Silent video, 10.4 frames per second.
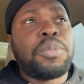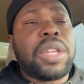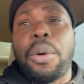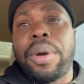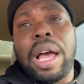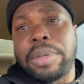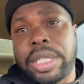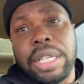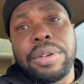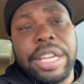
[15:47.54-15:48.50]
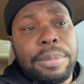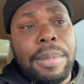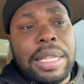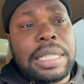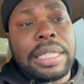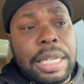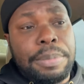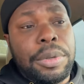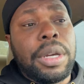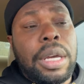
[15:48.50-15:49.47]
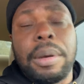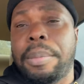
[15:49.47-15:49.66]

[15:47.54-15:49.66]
That way I'm still getting my sleep and